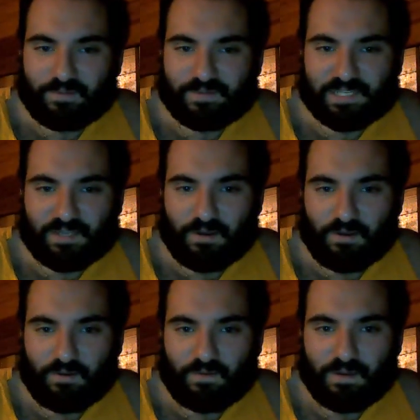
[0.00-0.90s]

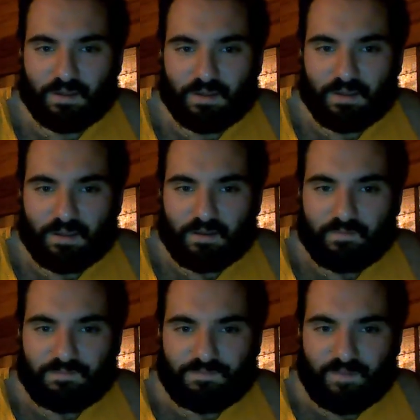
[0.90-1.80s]
so
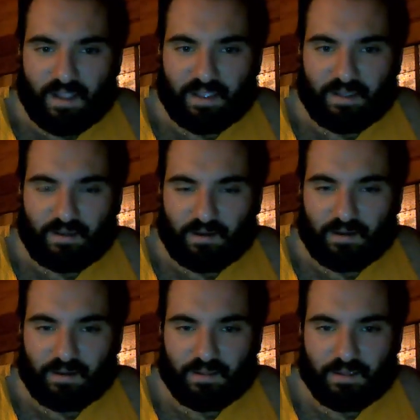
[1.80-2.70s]
fucking
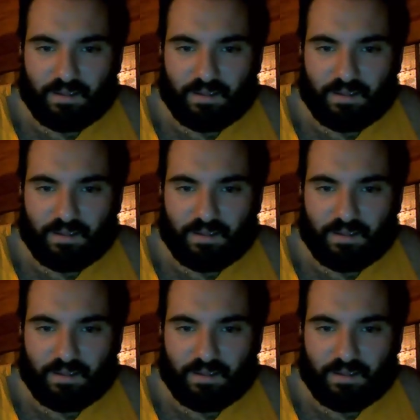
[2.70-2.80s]
hard.